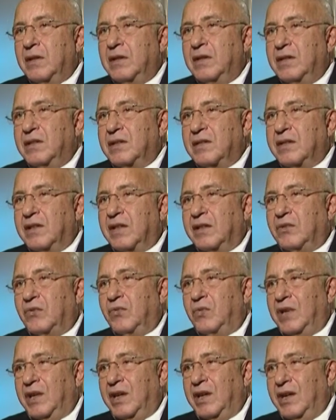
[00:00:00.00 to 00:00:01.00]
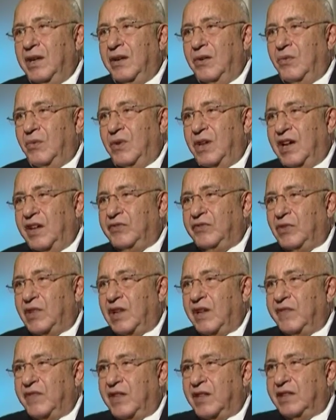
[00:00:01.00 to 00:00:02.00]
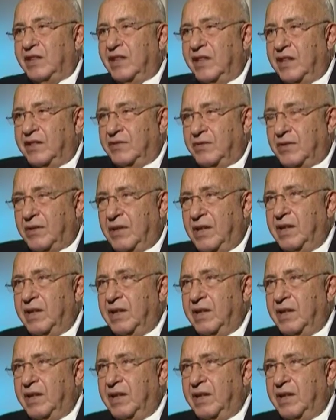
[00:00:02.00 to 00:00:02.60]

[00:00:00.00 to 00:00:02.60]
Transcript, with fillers: is that we, we have to have that ladder.